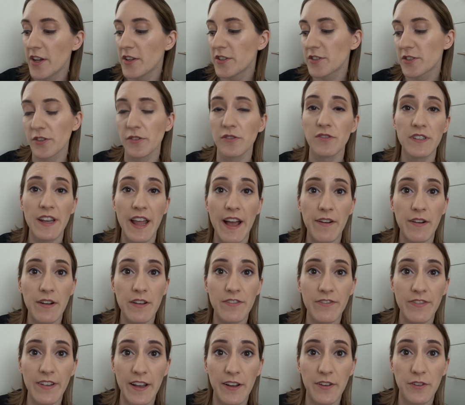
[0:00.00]
So now
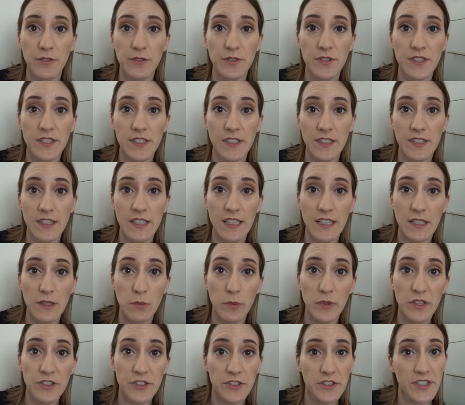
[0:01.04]
I've found the
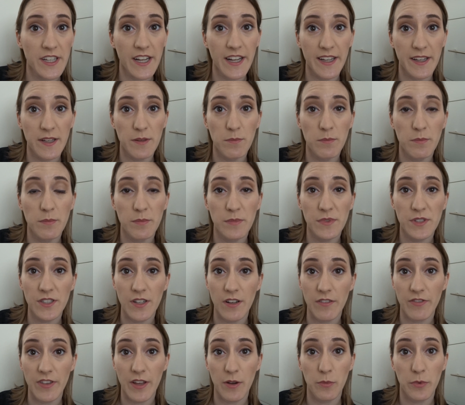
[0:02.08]
wintertime
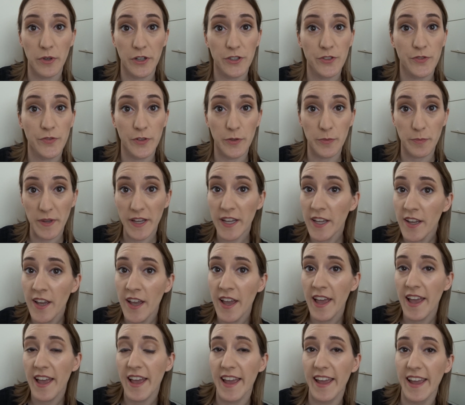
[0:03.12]
stuff that works for me,
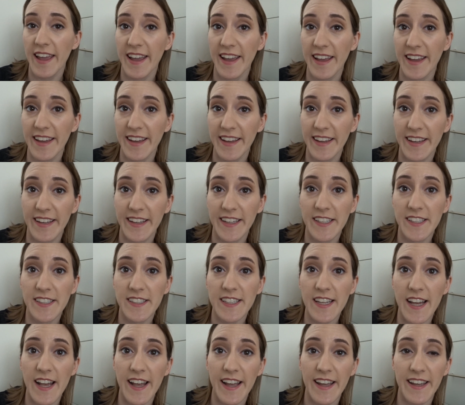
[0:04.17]
and
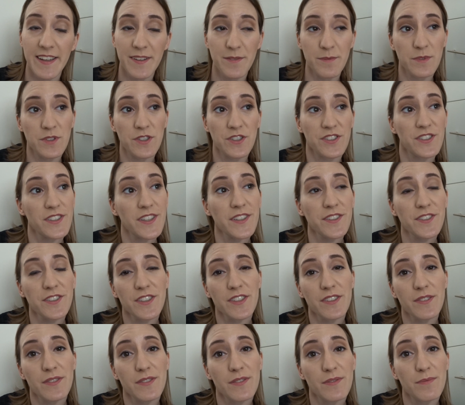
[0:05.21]
I am just
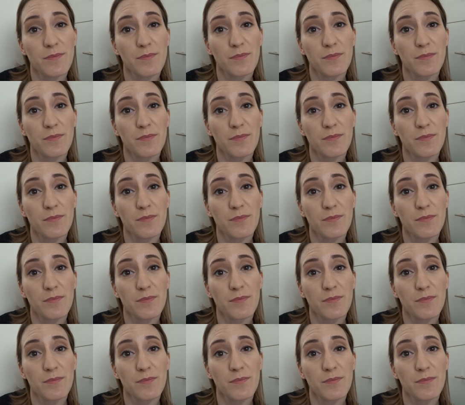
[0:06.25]
such